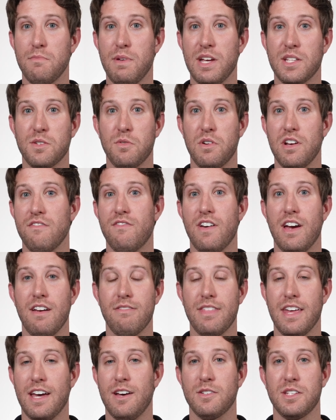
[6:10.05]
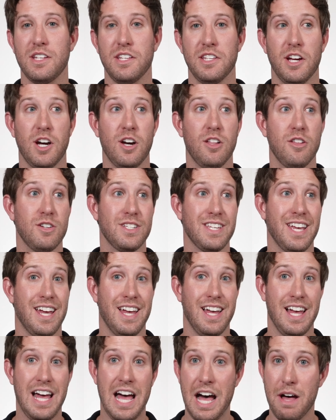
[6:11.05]
make $25,000
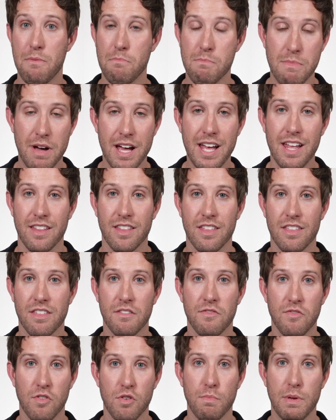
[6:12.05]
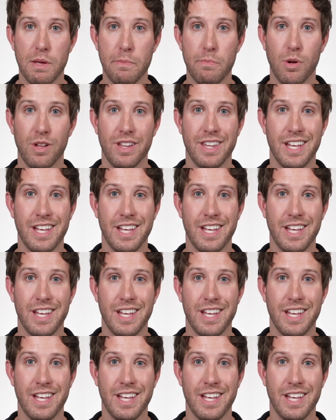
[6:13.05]
a month for people.